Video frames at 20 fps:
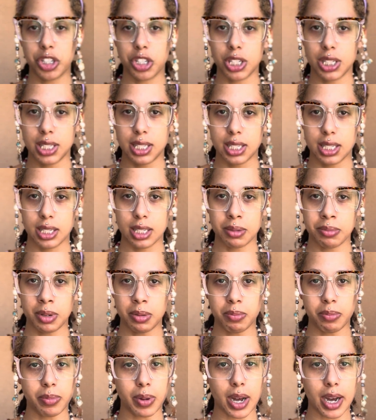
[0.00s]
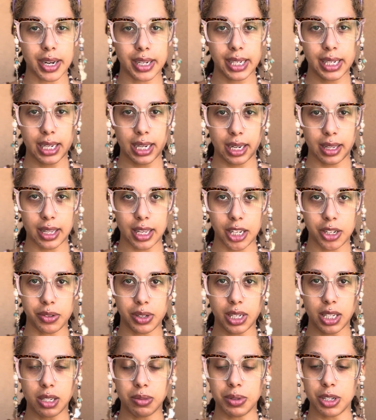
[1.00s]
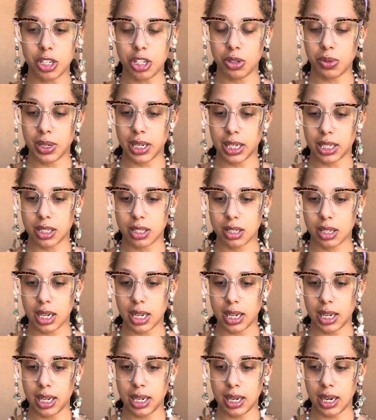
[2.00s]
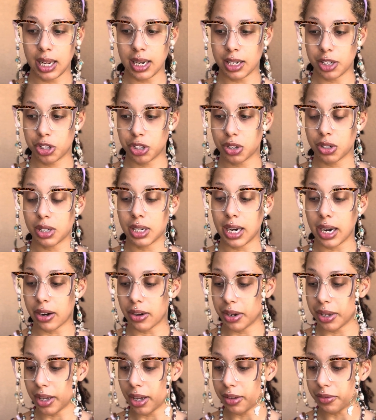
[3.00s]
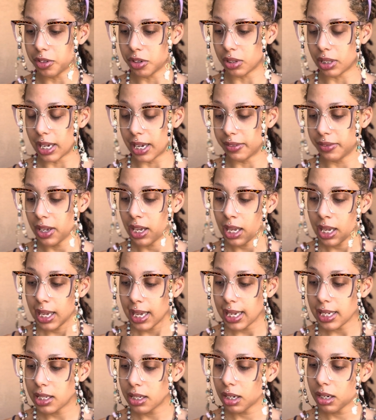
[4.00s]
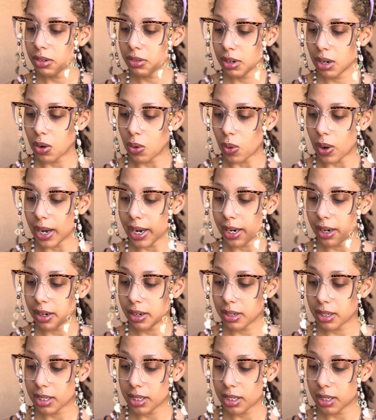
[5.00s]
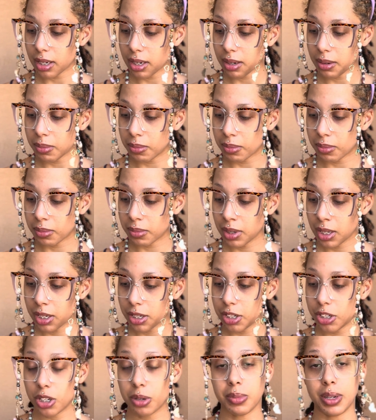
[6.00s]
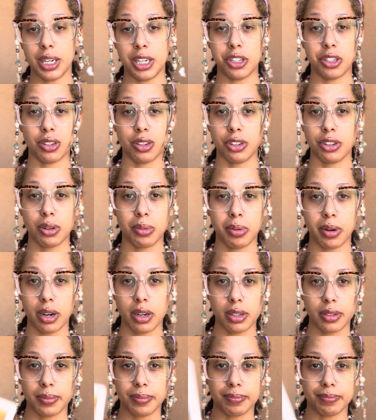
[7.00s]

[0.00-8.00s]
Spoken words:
is some embodying that you need to be doing in a certain area of your life. It's going to require some determination on your part.